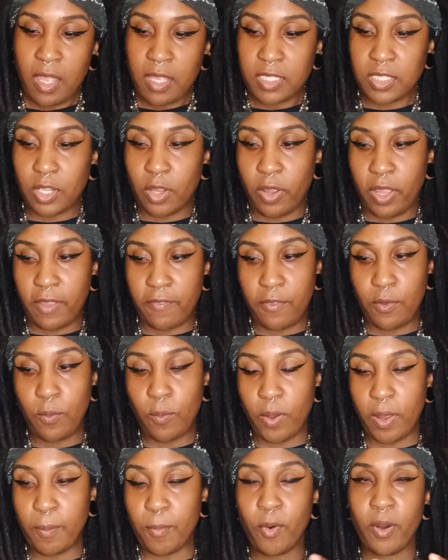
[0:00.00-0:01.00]
So if you
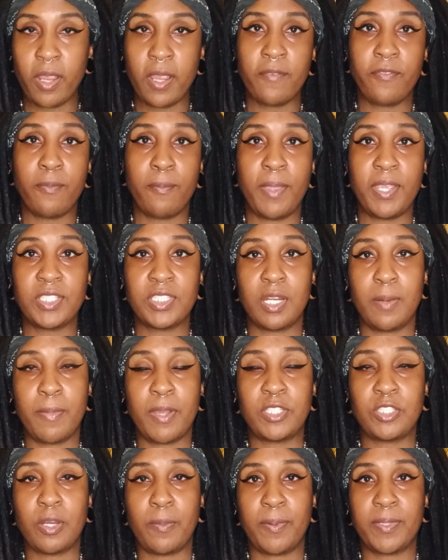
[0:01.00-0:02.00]
want more information
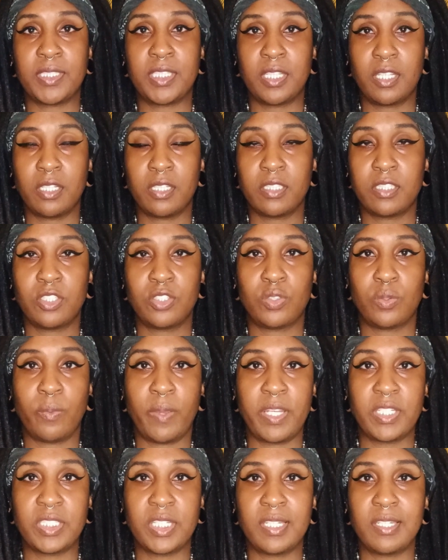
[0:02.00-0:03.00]
about your particular
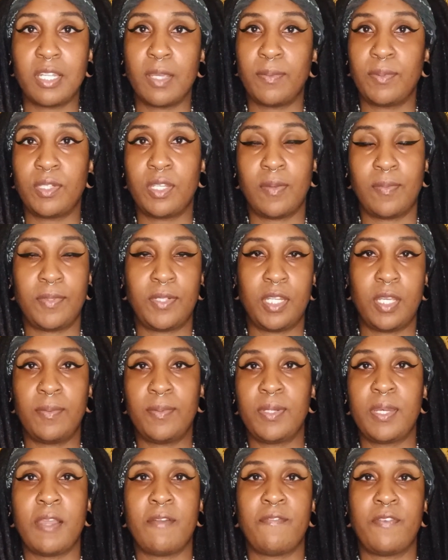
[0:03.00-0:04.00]
situation,
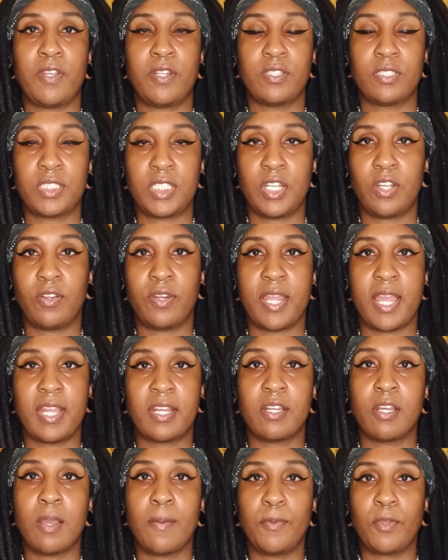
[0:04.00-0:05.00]

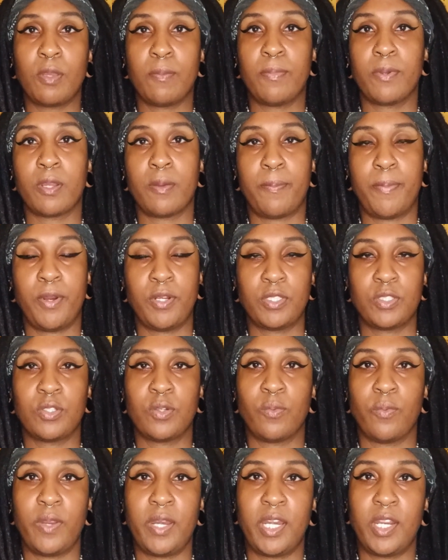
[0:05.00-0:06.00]
www.PharaohsTarot.com. You can book a
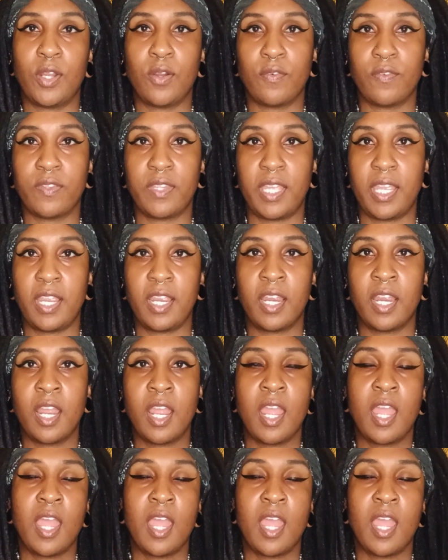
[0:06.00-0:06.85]
personal reading over there.